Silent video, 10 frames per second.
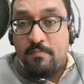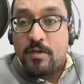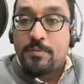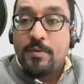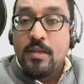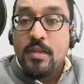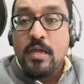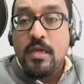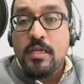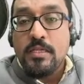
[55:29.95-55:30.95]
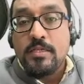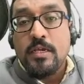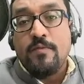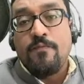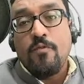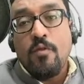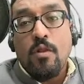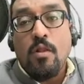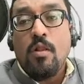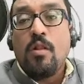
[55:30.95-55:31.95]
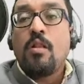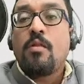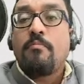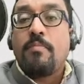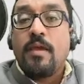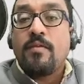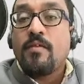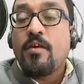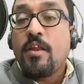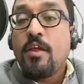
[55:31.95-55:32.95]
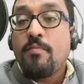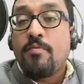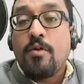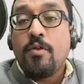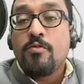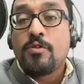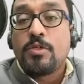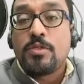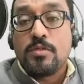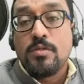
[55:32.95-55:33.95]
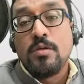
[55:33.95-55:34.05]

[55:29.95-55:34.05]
Pashmina is a wool basically produced